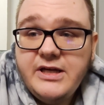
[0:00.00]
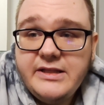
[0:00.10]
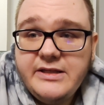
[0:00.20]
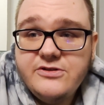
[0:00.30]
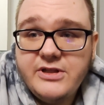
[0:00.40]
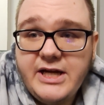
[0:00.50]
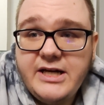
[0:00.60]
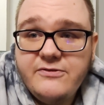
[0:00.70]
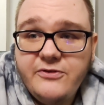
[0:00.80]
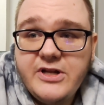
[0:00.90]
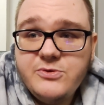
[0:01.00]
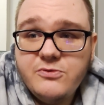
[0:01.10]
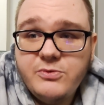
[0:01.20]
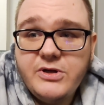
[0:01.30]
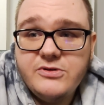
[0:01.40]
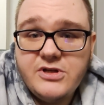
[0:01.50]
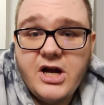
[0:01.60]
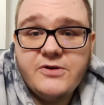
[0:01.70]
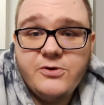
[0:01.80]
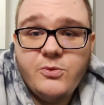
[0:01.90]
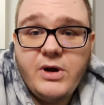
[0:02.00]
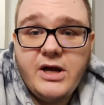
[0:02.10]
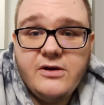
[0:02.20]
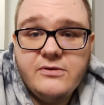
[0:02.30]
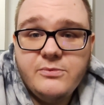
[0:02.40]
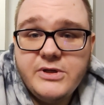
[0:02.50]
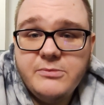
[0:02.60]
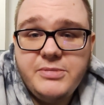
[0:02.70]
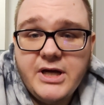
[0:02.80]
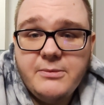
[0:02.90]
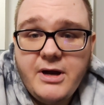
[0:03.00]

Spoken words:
And these are the kind of friends where if we don't talk for a while, we can pick